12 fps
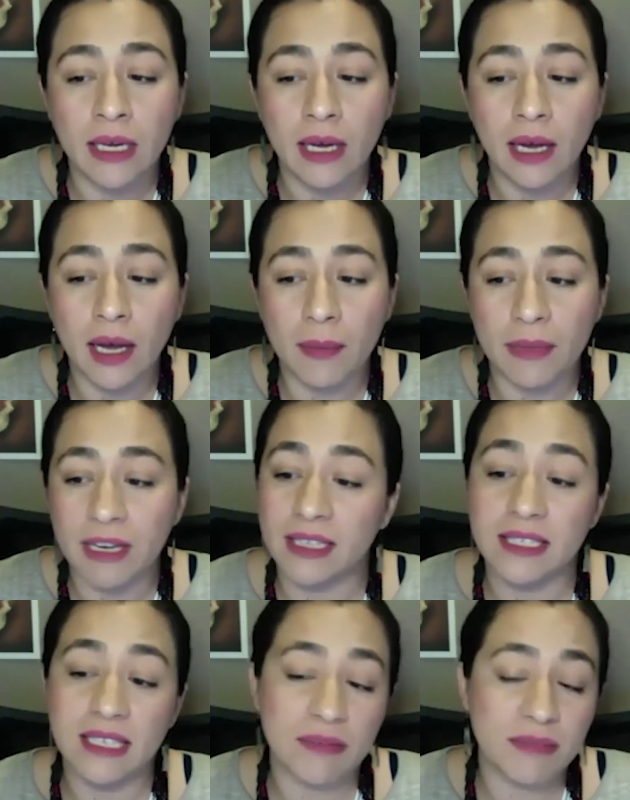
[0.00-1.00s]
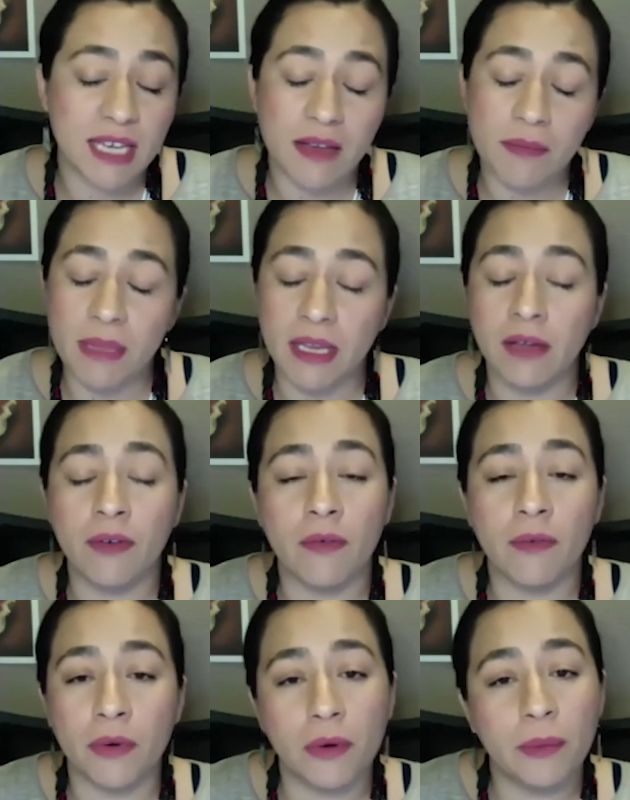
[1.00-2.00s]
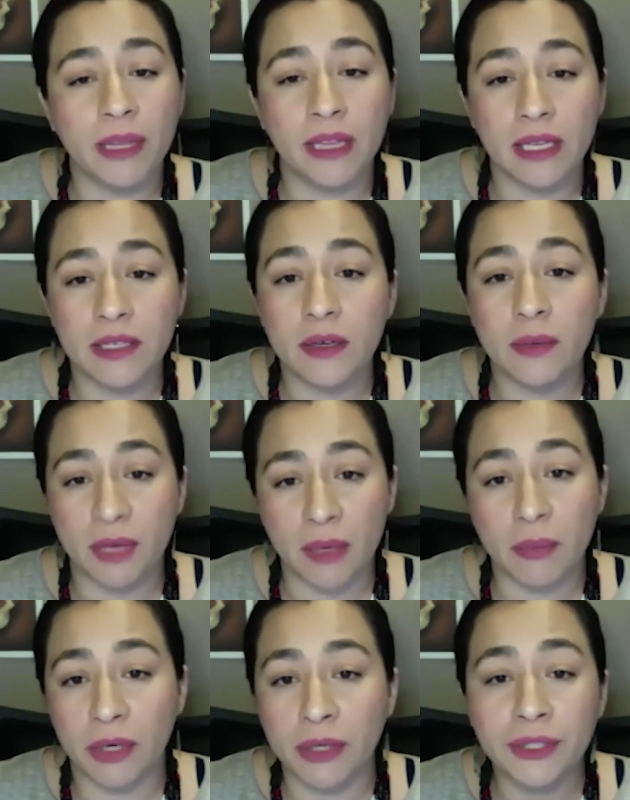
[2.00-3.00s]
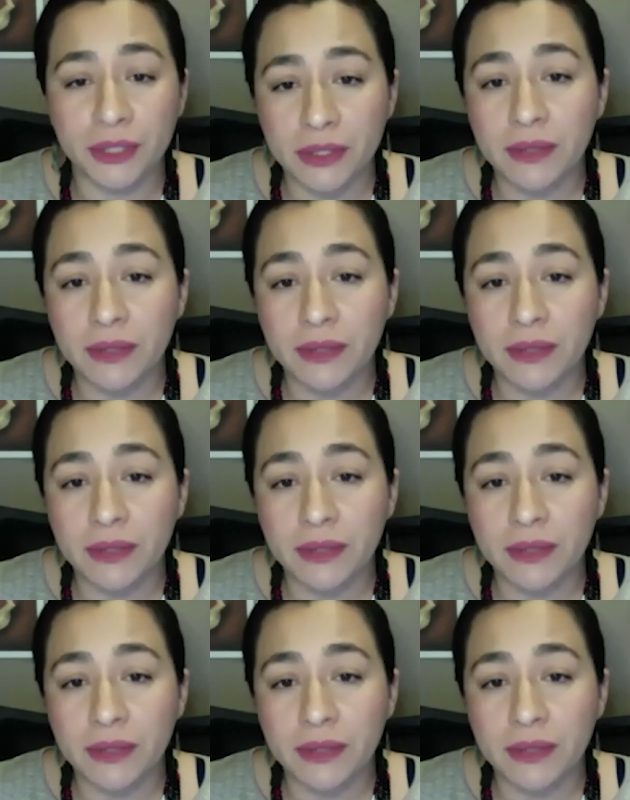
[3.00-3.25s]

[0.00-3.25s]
And at the same time, many of our vulnerabilities are being pushed.